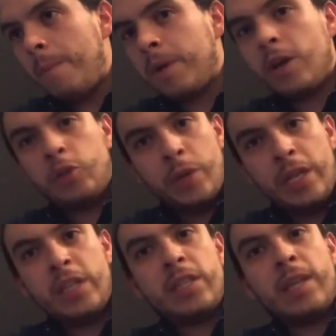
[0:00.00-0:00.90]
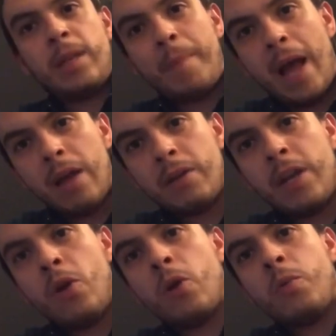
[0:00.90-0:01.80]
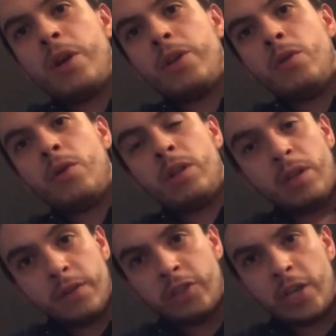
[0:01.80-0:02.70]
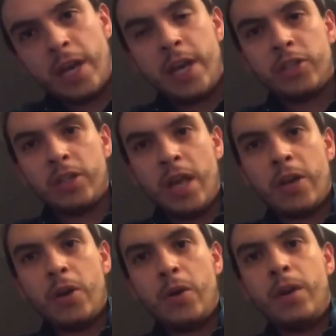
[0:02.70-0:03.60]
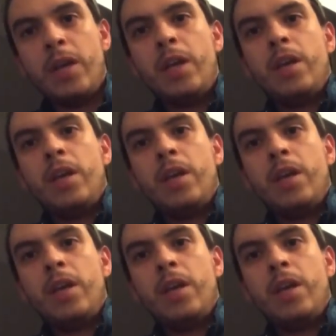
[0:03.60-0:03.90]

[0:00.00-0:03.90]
Because when you disconnect the battery or when you clear the check engine light code,